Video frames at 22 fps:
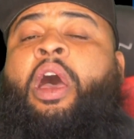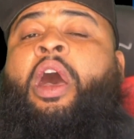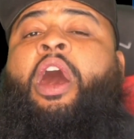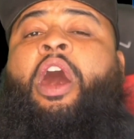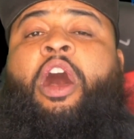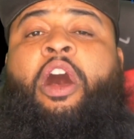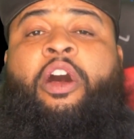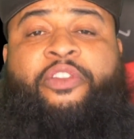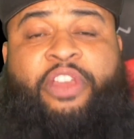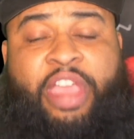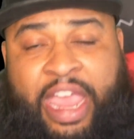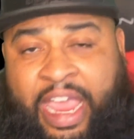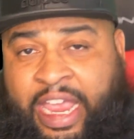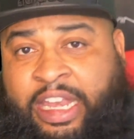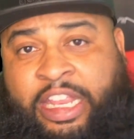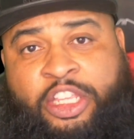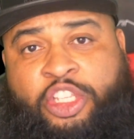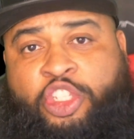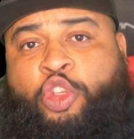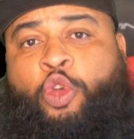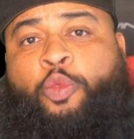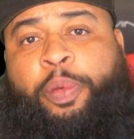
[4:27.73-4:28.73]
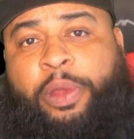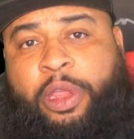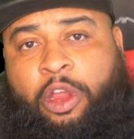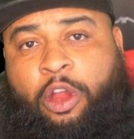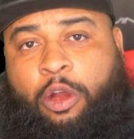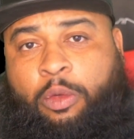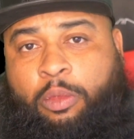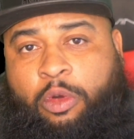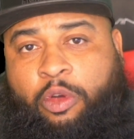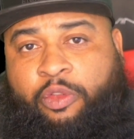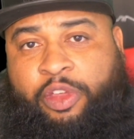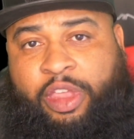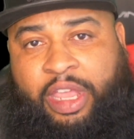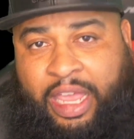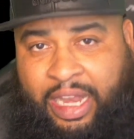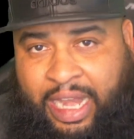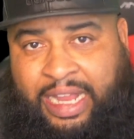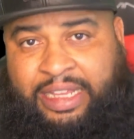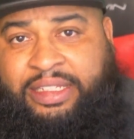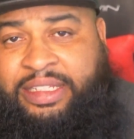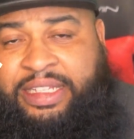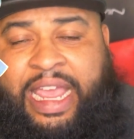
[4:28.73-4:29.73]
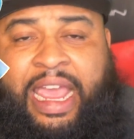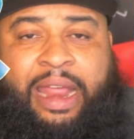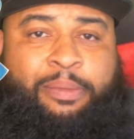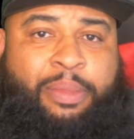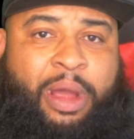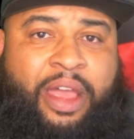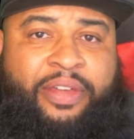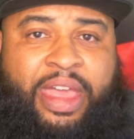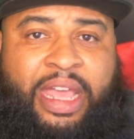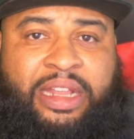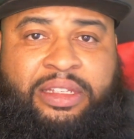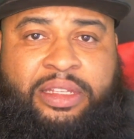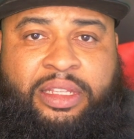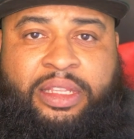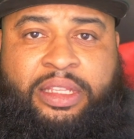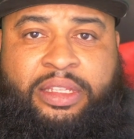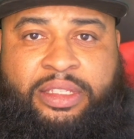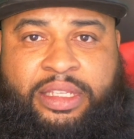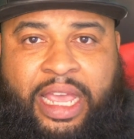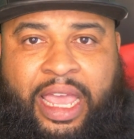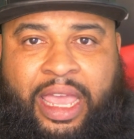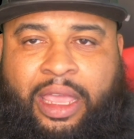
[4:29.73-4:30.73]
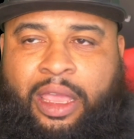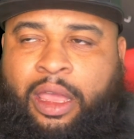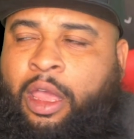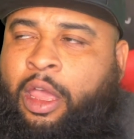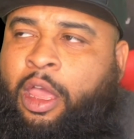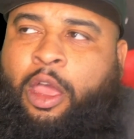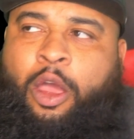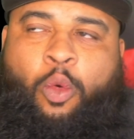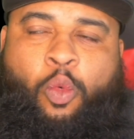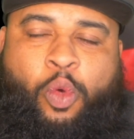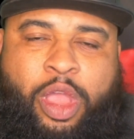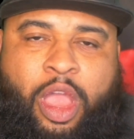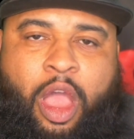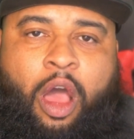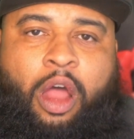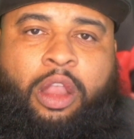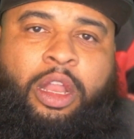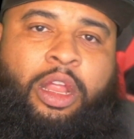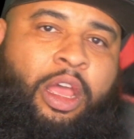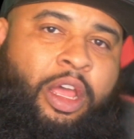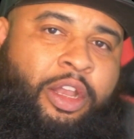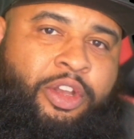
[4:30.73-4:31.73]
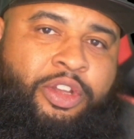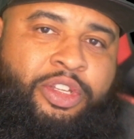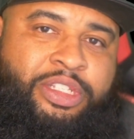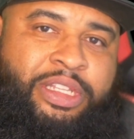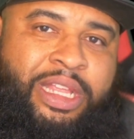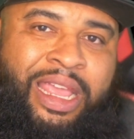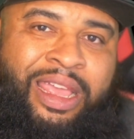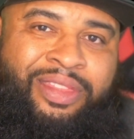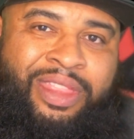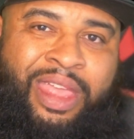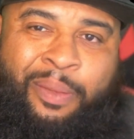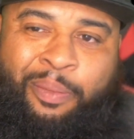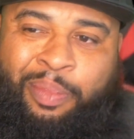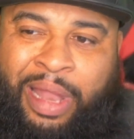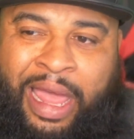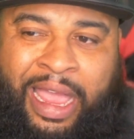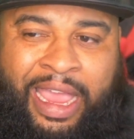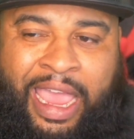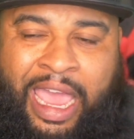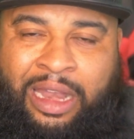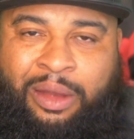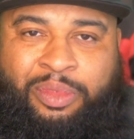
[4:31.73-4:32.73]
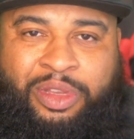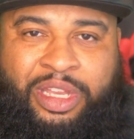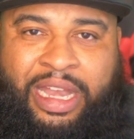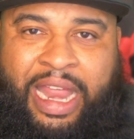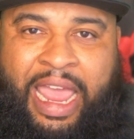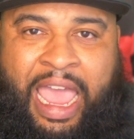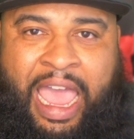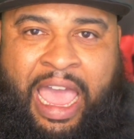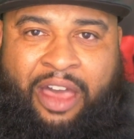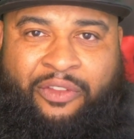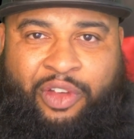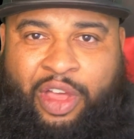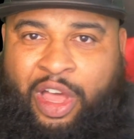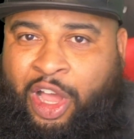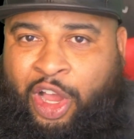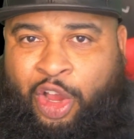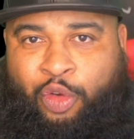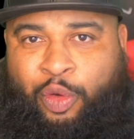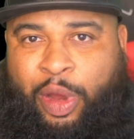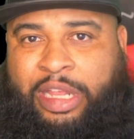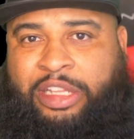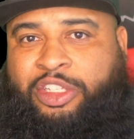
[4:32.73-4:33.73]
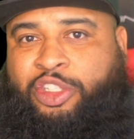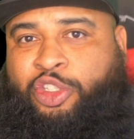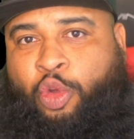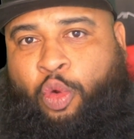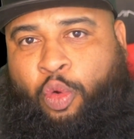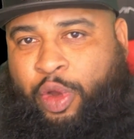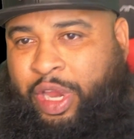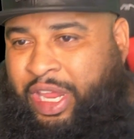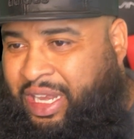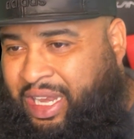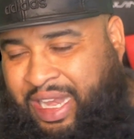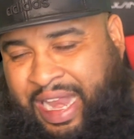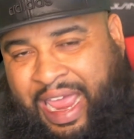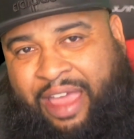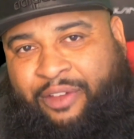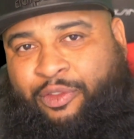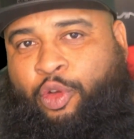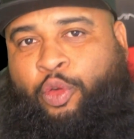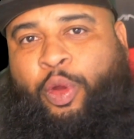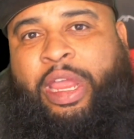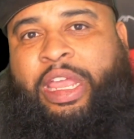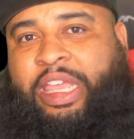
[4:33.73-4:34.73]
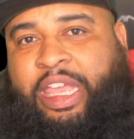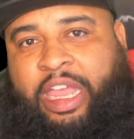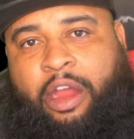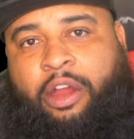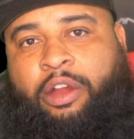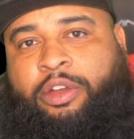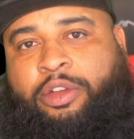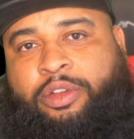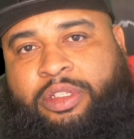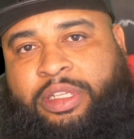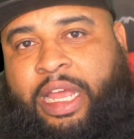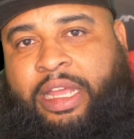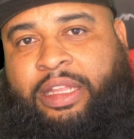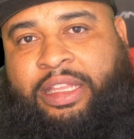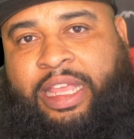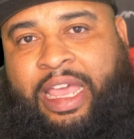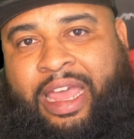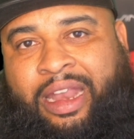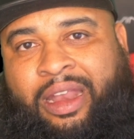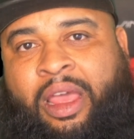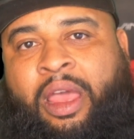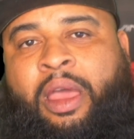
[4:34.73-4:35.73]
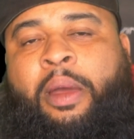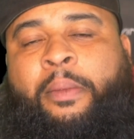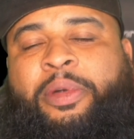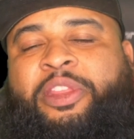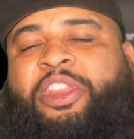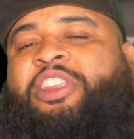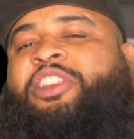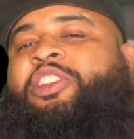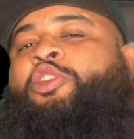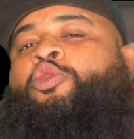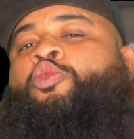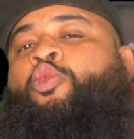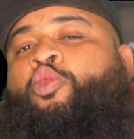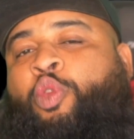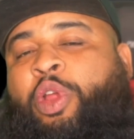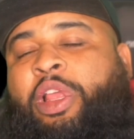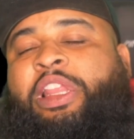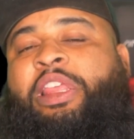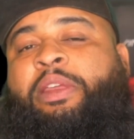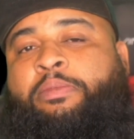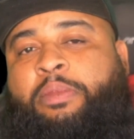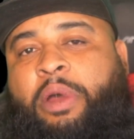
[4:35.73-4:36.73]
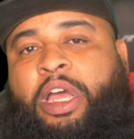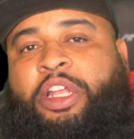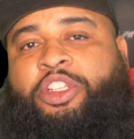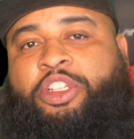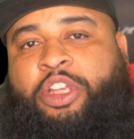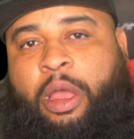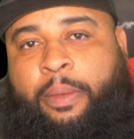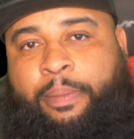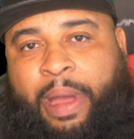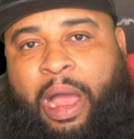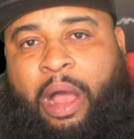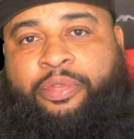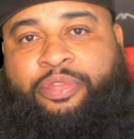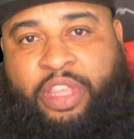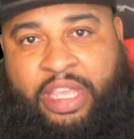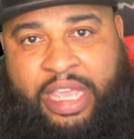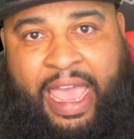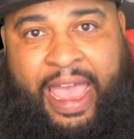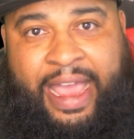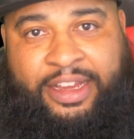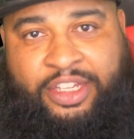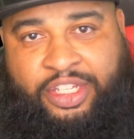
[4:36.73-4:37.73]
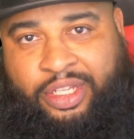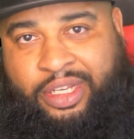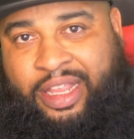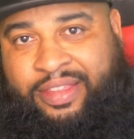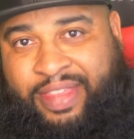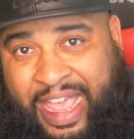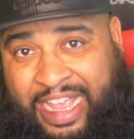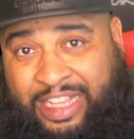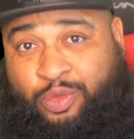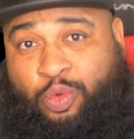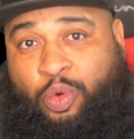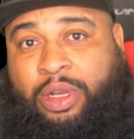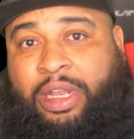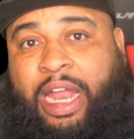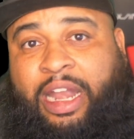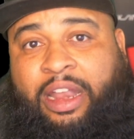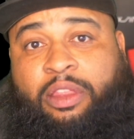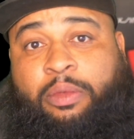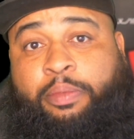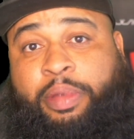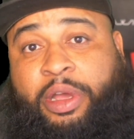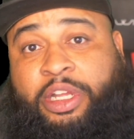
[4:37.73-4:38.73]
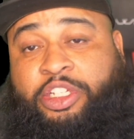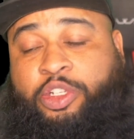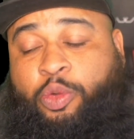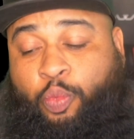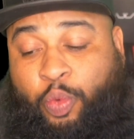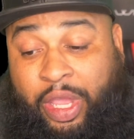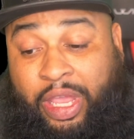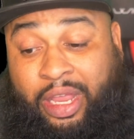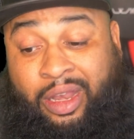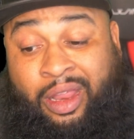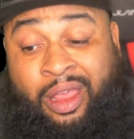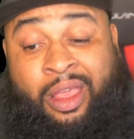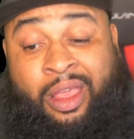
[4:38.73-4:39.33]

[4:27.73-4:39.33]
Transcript: of any superhero movie, and I stand by that to this day. We all understand that Black Adam didn't have a great story, he didn't have great characters like that, but this is really much about the action, and that's where a lot of the budget went.